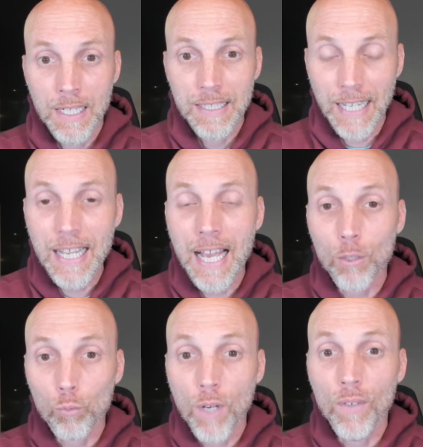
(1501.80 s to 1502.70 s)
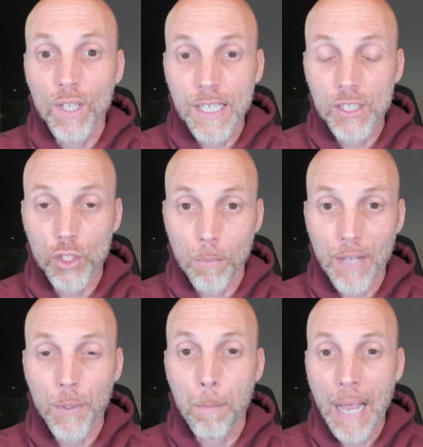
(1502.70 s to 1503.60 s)
They had a revelation
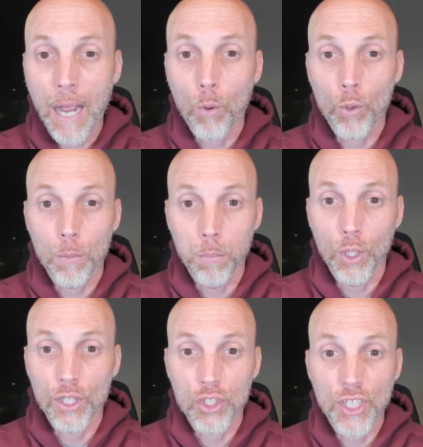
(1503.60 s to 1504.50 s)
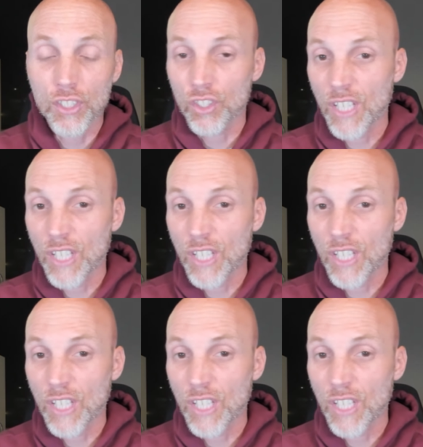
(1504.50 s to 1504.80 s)
about the power of the blood of Jesus.